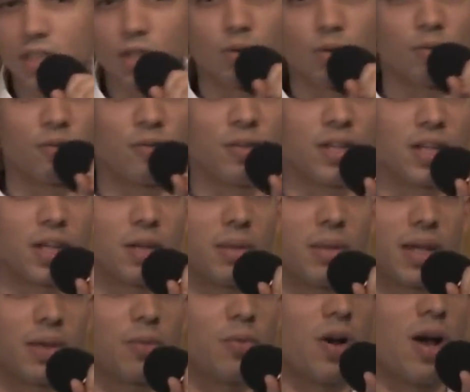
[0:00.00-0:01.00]
and the graffiti. And I'm
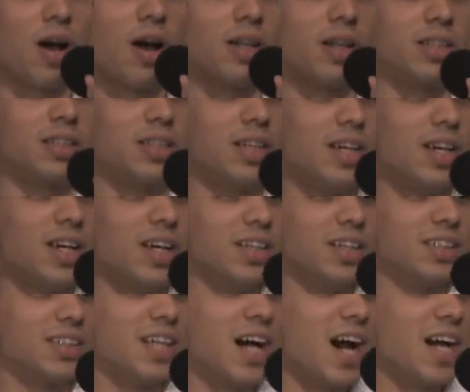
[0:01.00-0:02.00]
like, wow, these
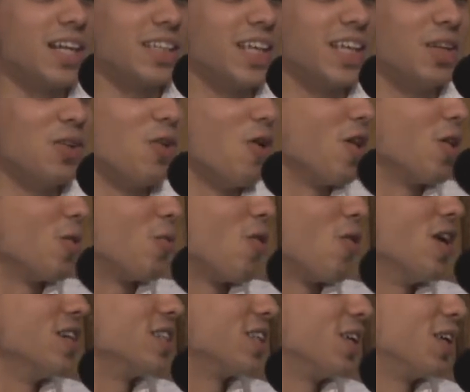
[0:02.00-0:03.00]
these guys, they know all the
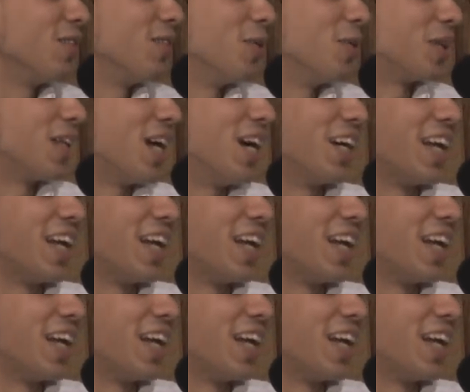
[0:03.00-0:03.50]
words. They don't even know what the